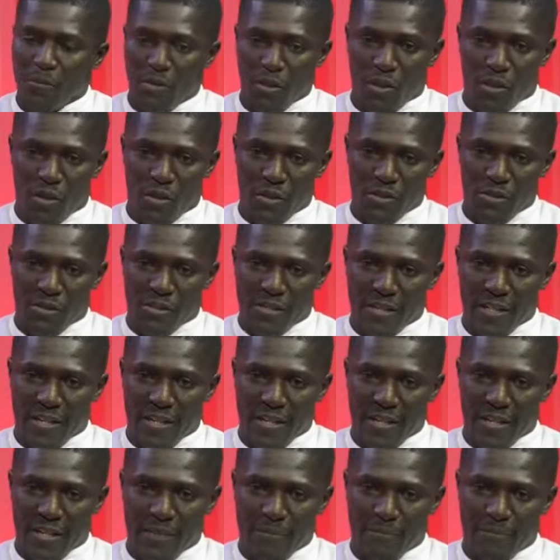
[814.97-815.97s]
Because,
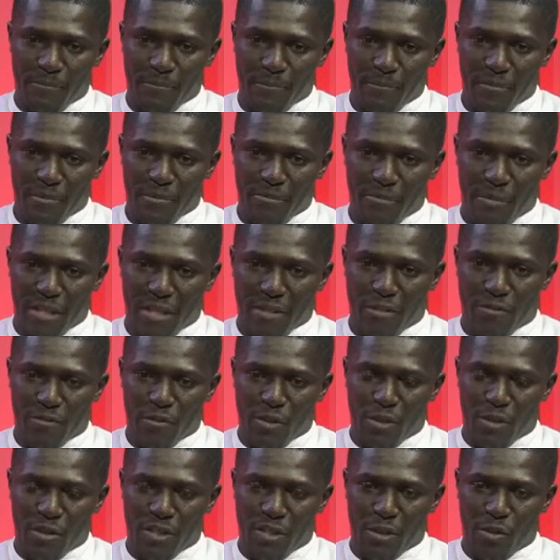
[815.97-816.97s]
man of
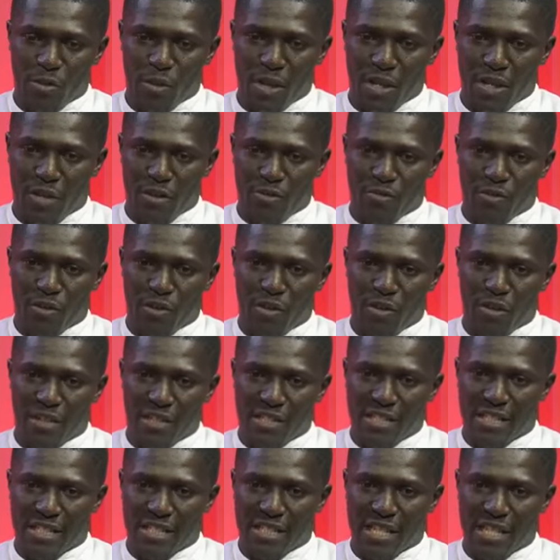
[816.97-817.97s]
God, the work of
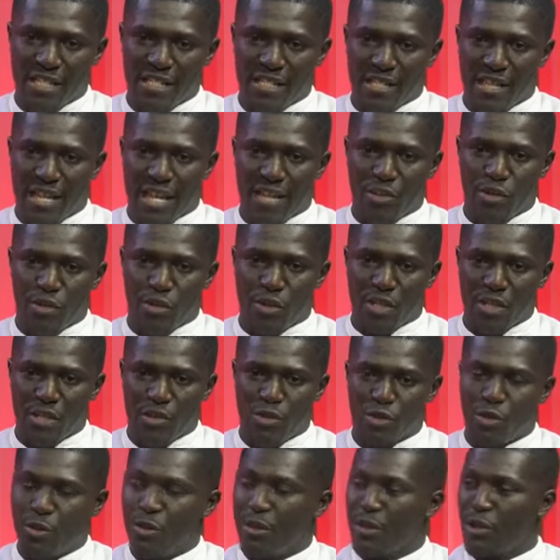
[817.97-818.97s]
God is such that you
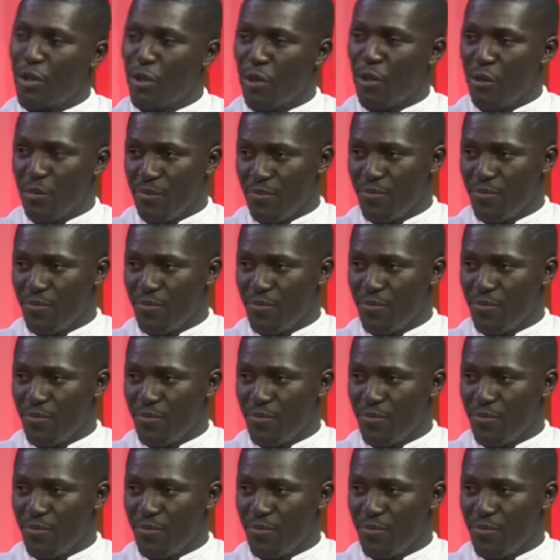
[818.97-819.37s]
can do it all.